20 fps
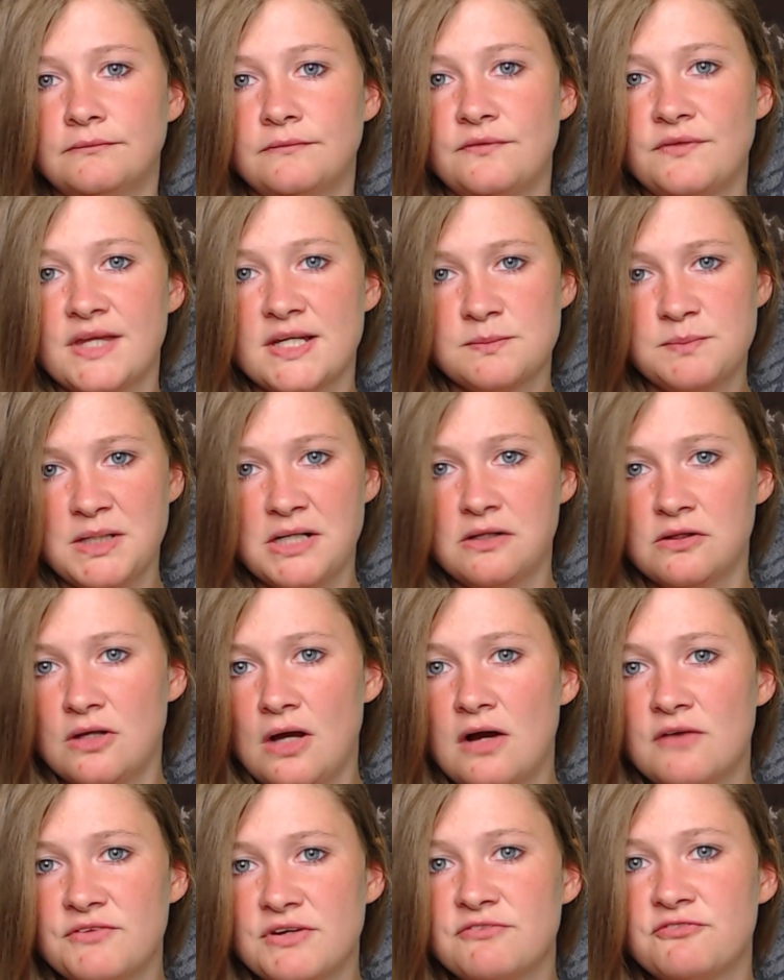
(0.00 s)
There's been a
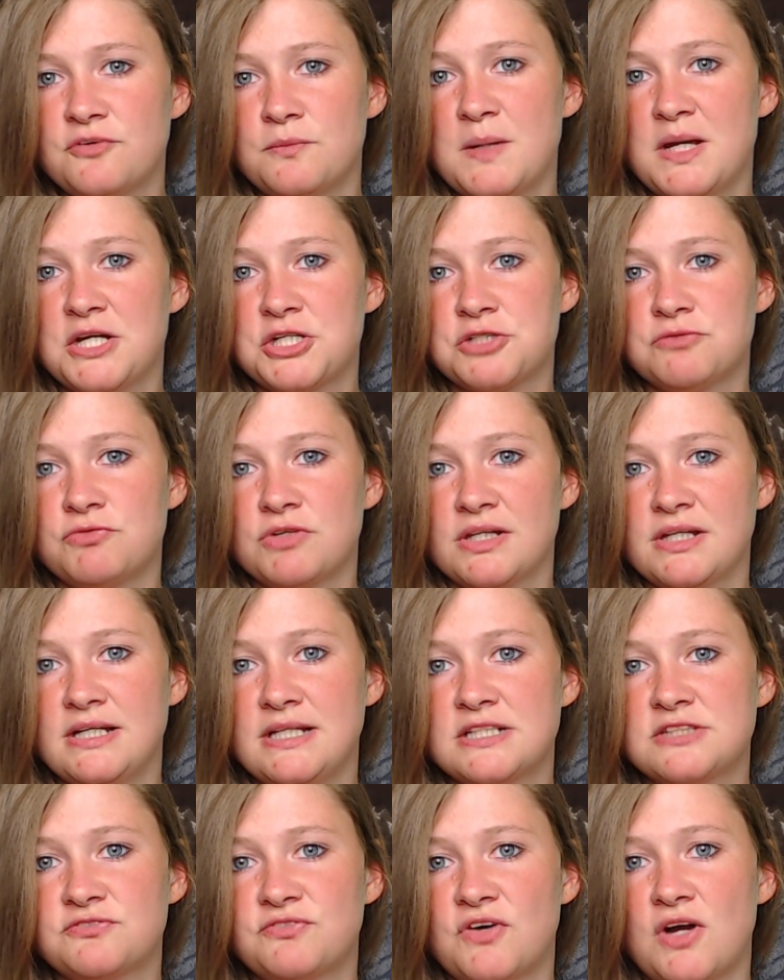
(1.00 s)
lot of information
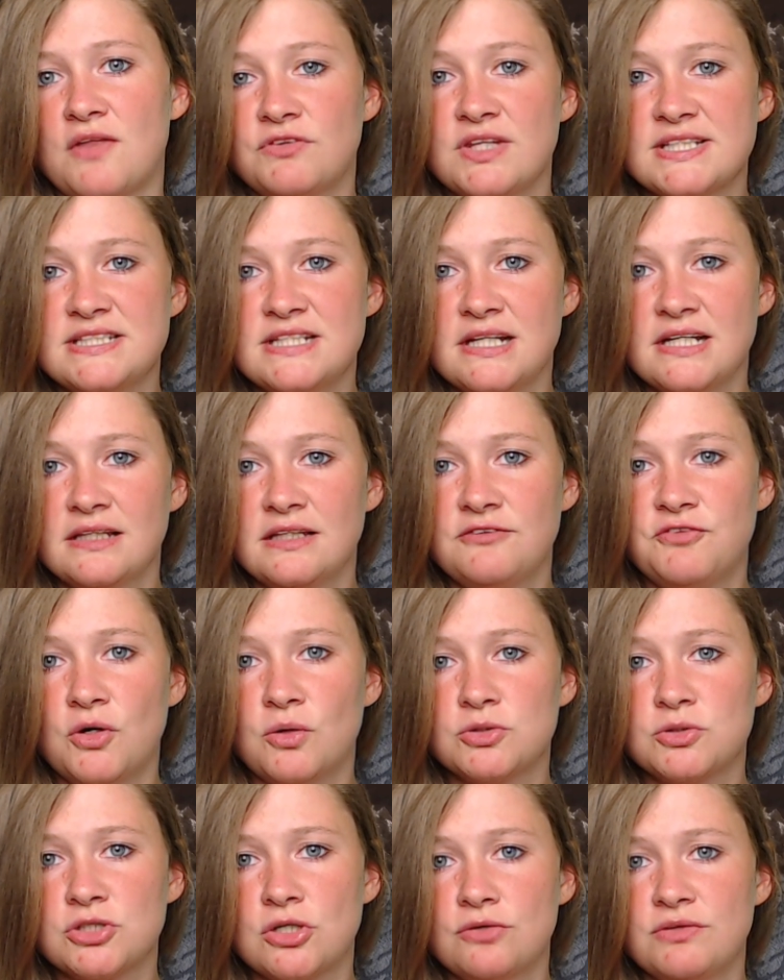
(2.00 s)
released for this nearly
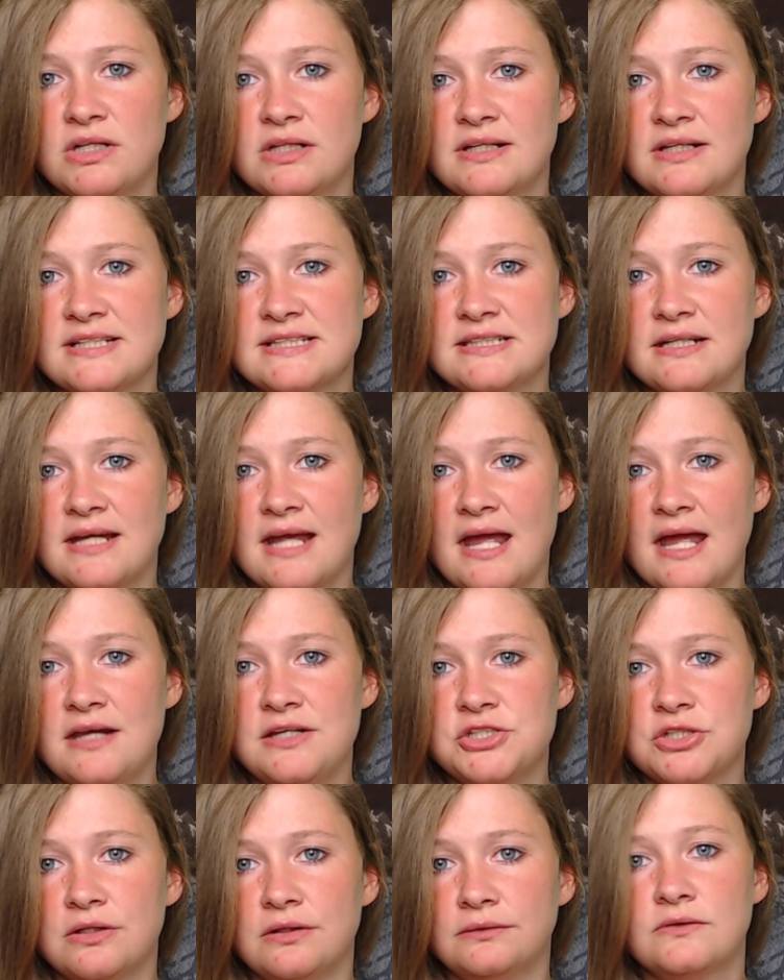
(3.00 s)
photorealistic
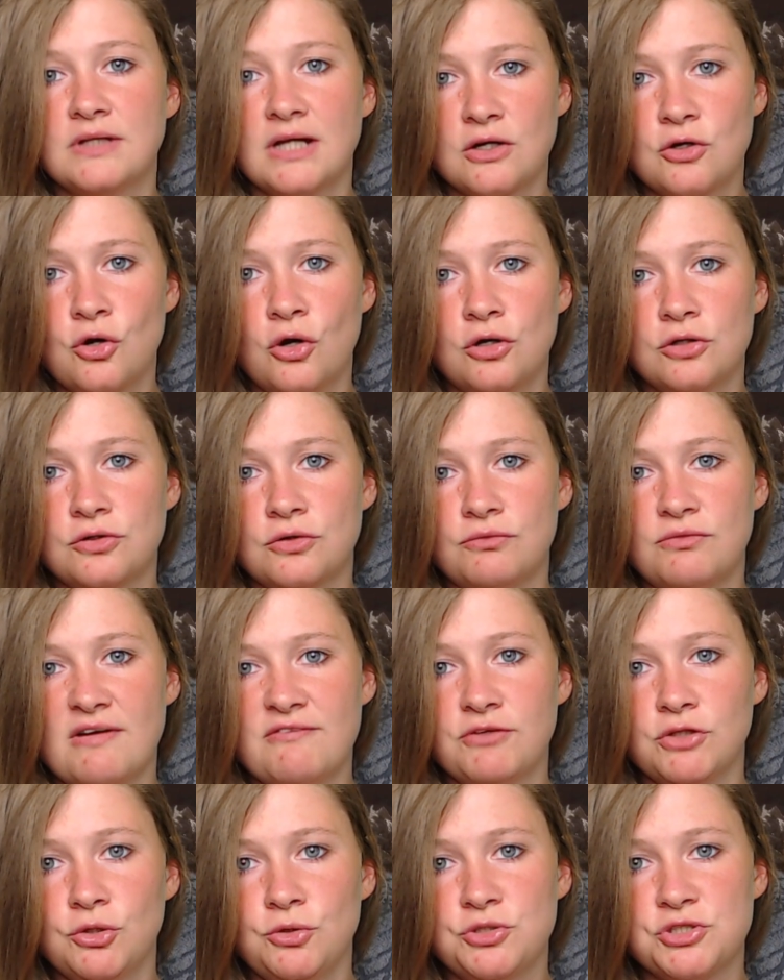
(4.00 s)
engine that could
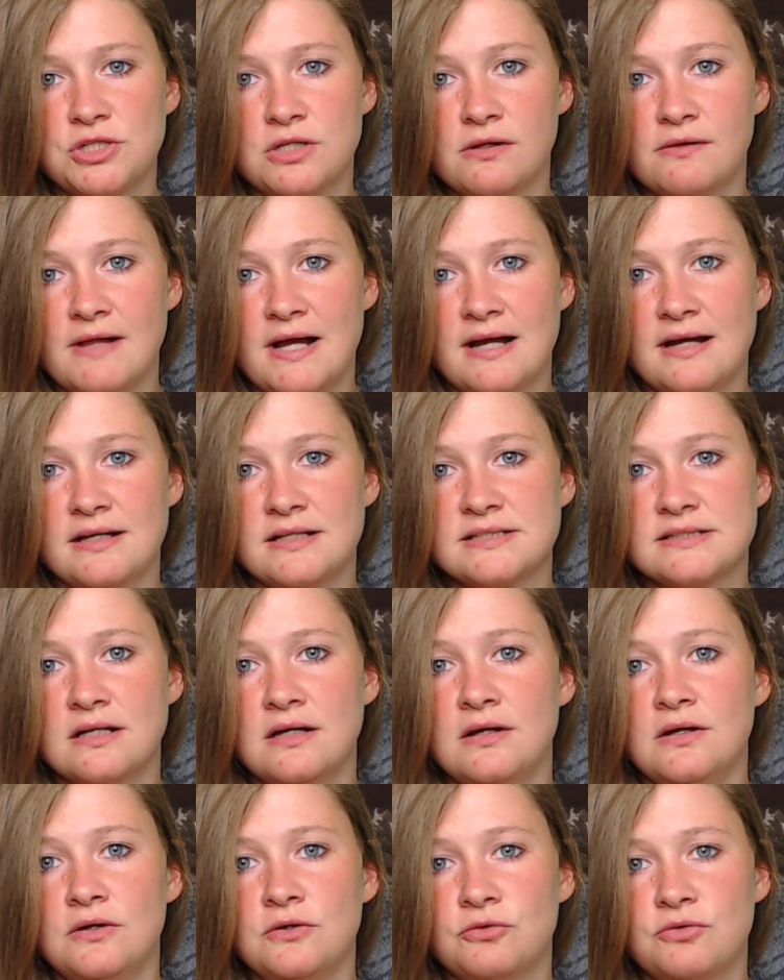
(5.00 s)
revolutionise
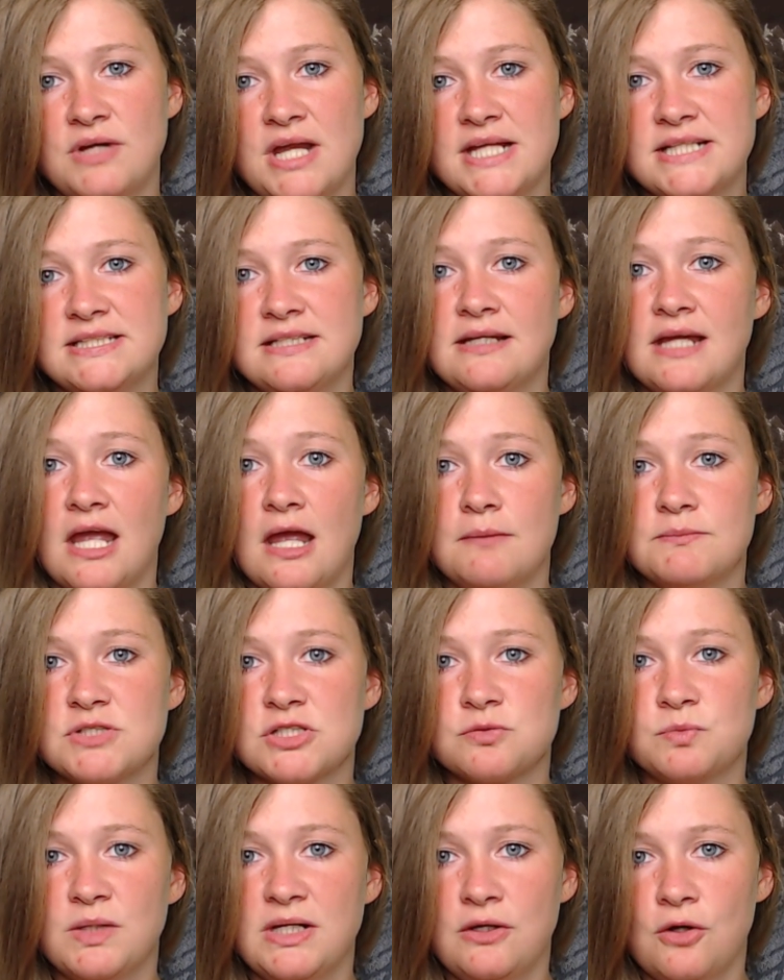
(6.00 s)
creating games
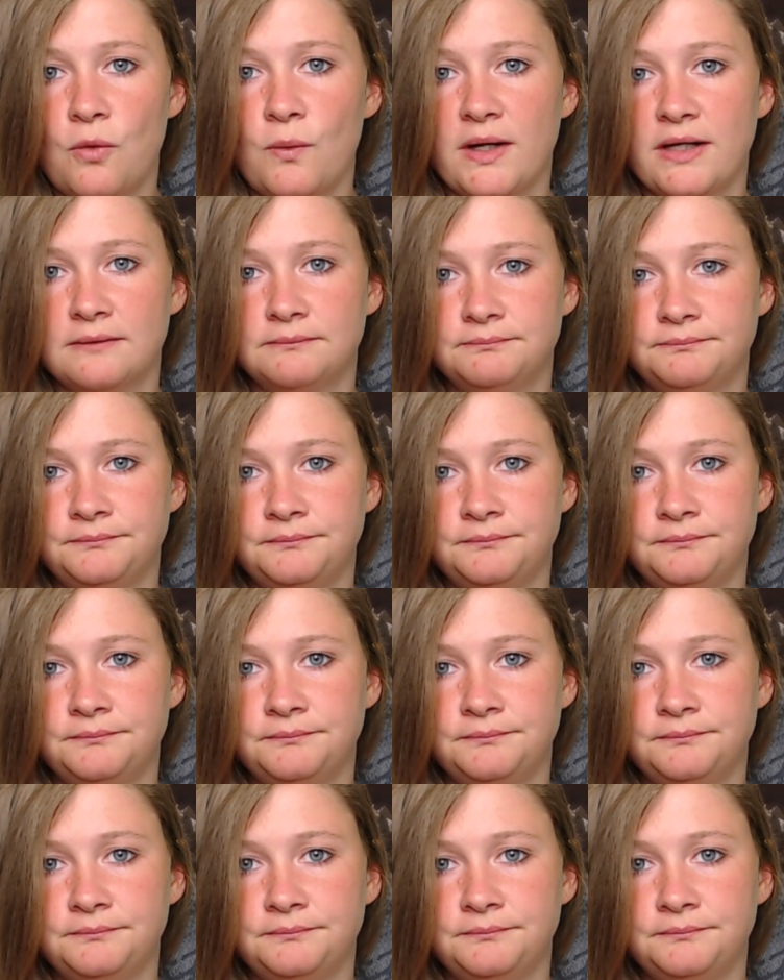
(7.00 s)
as we know it.